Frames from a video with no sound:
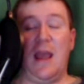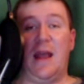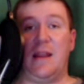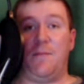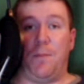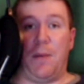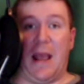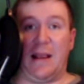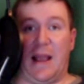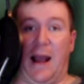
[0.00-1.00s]
and then
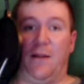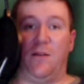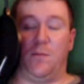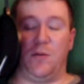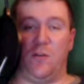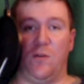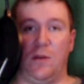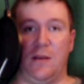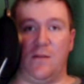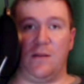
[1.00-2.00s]
back out of the platoon
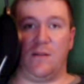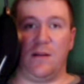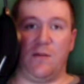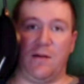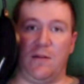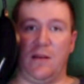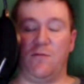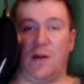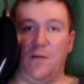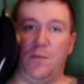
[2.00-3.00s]
easy. Instead of having to
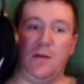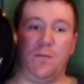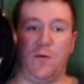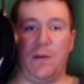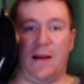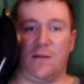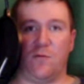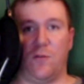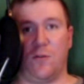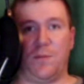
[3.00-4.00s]
invite people back and
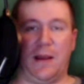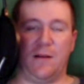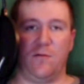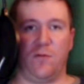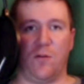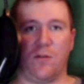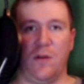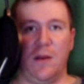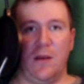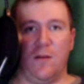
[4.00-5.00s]
forth
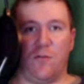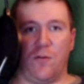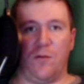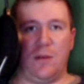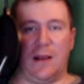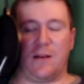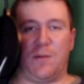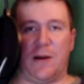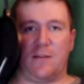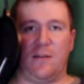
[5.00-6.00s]
through the
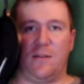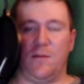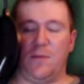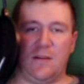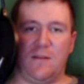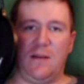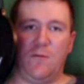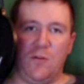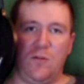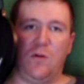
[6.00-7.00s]
Xbox system, this thing
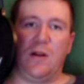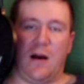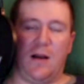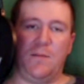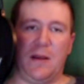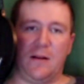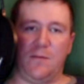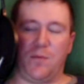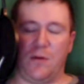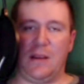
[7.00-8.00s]
will do it automatically
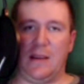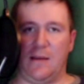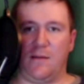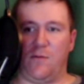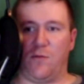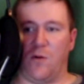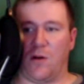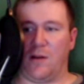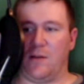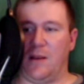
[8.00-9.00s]
pretty easy
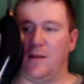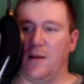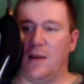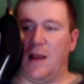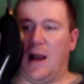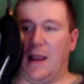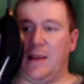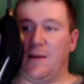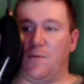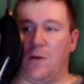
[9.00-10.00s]
for us. And I
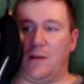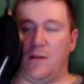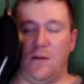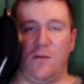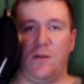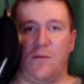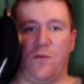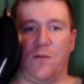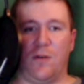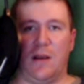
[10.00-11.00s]
can't wait to use it
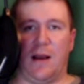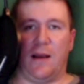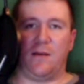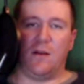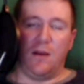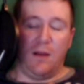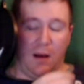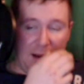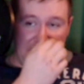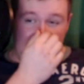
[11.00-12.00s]
for you guys
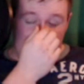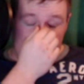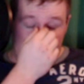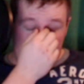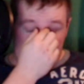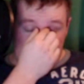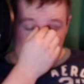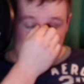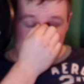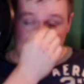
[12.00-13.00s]
on that date.
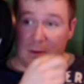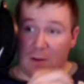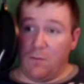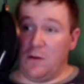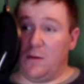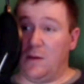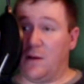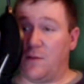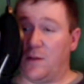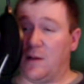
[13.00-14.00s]
What is the
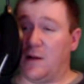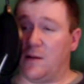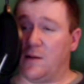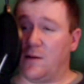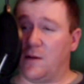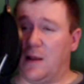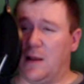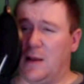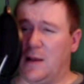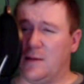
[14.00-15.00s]
other thing on there?
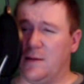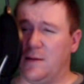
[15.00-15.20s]
I